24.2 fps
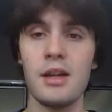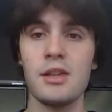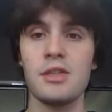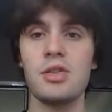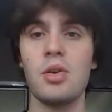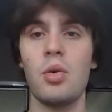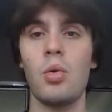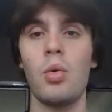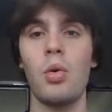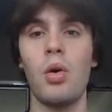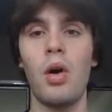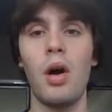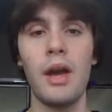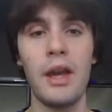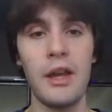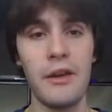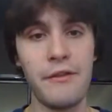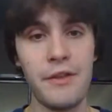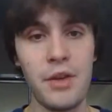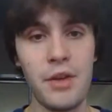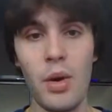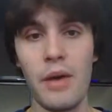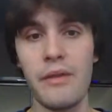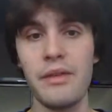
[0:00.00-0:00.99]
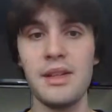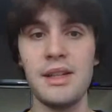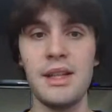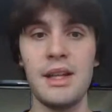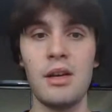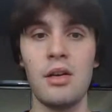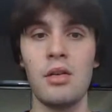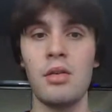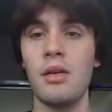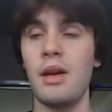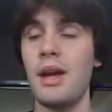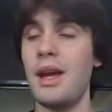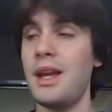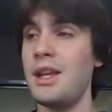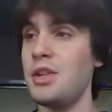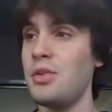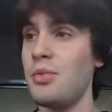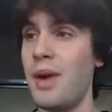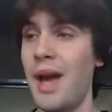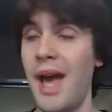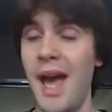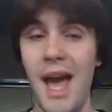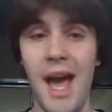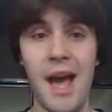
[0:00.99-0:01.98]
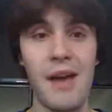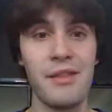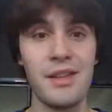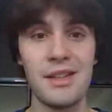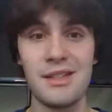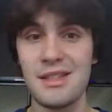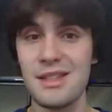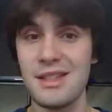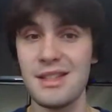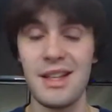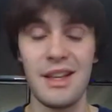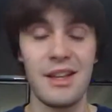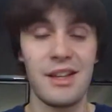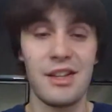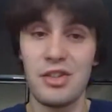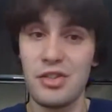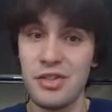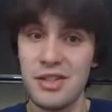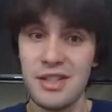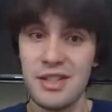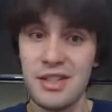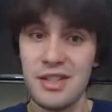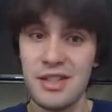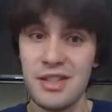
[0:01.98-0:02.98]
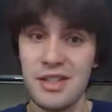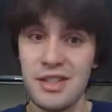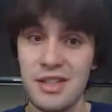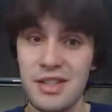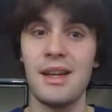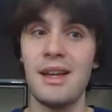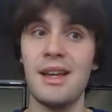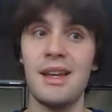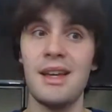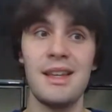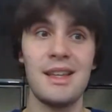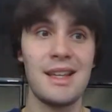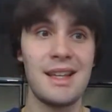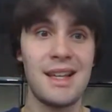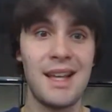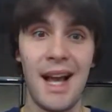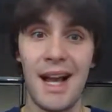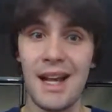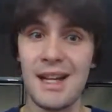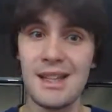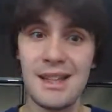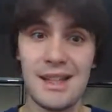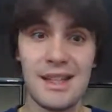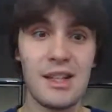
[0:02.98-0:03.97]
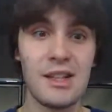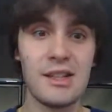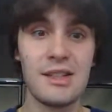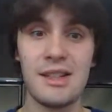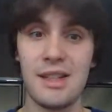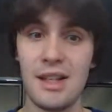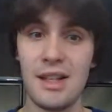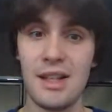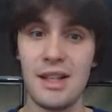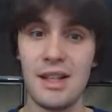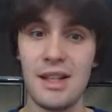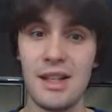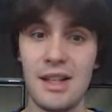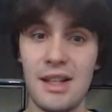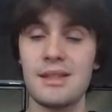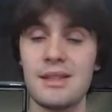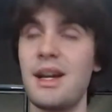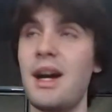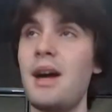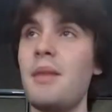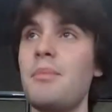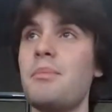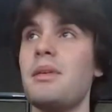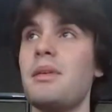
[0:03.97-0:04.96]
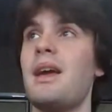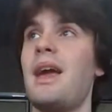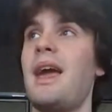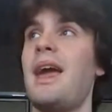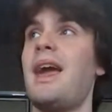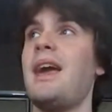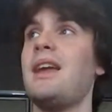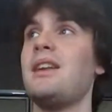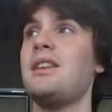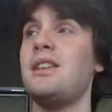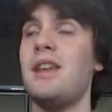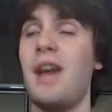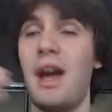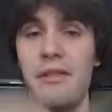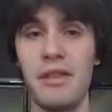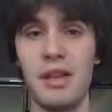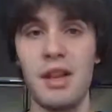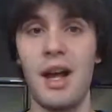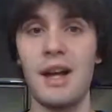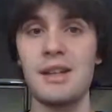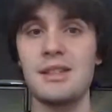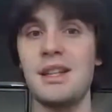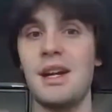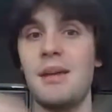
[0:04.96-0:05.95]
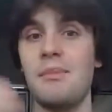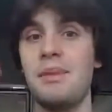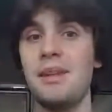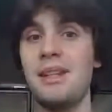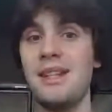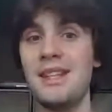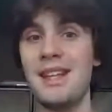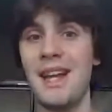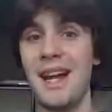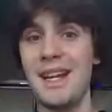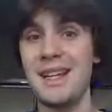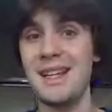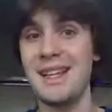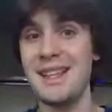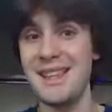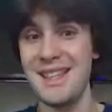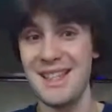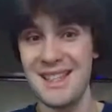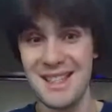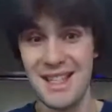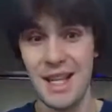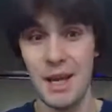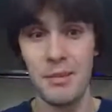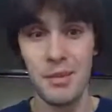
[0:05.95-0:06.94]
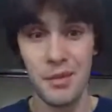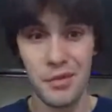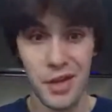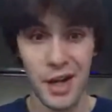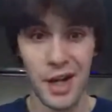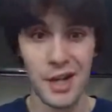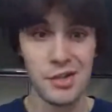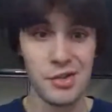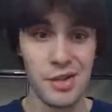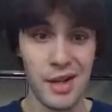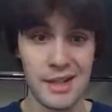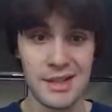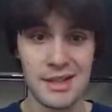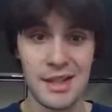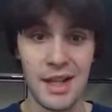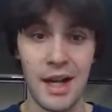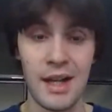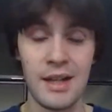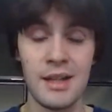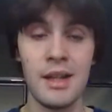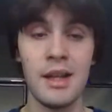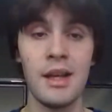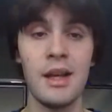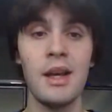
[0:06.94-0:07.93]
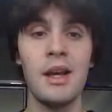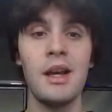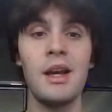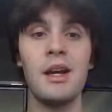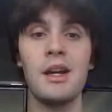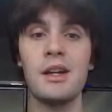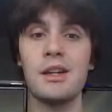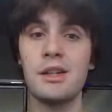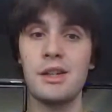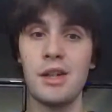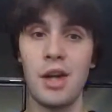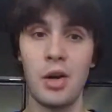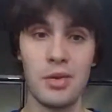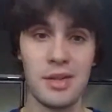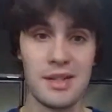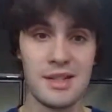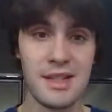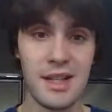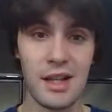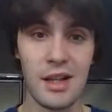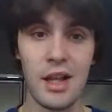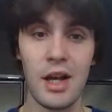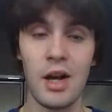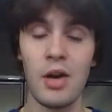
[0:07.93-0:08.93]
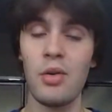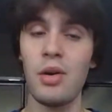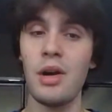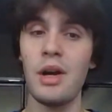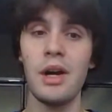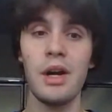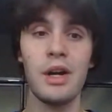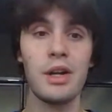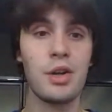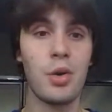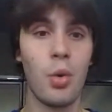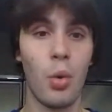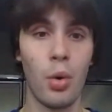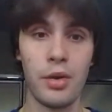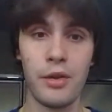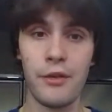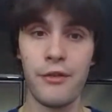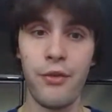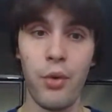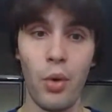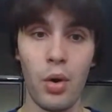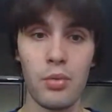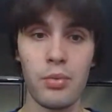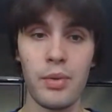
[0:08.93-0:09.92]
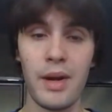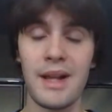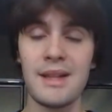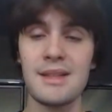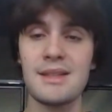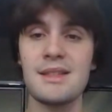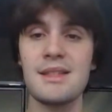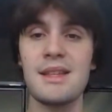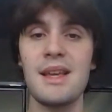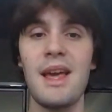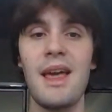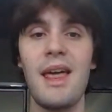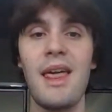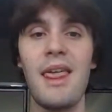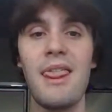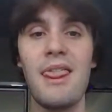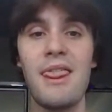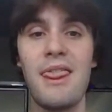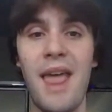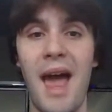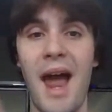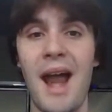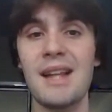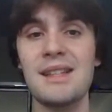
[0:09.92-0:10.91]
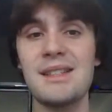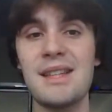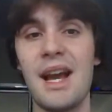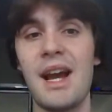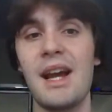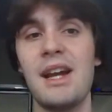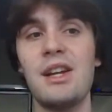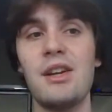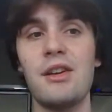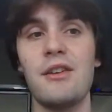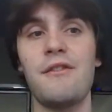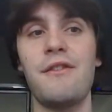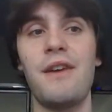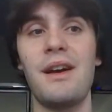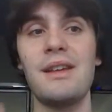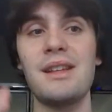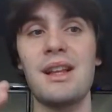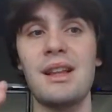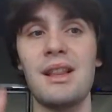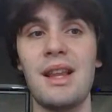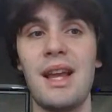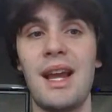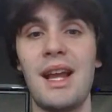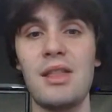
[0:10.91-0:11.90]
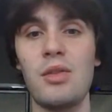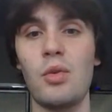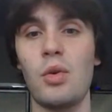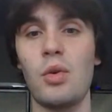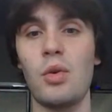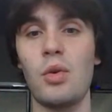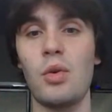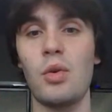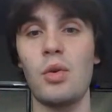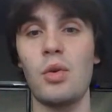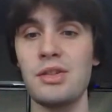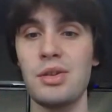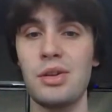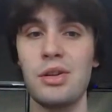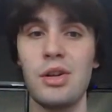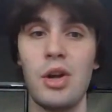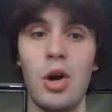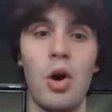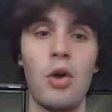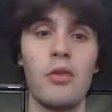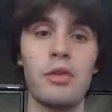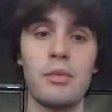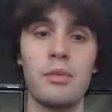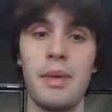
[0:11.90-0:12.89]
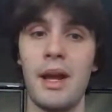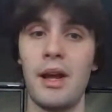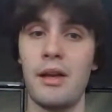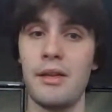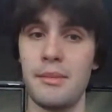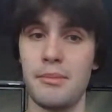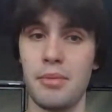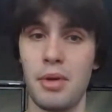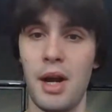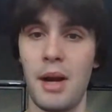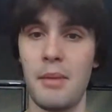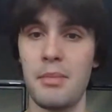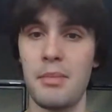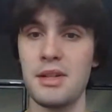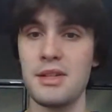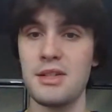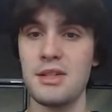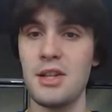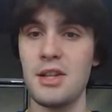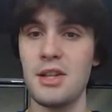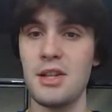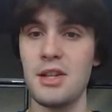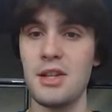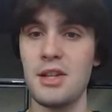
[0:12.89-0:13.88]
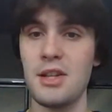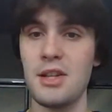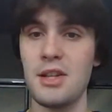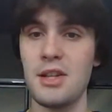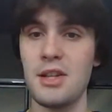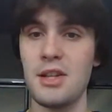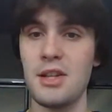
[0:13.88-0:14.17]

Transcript: So if you have a deal and you have it, you're stuck. You got to get the deal locked up and you have it locked up and you got to get the assignment of contract done. Go to Zillow, go to the for rents. That is how you're going to find the landlord buyers are going to overpay on the property. So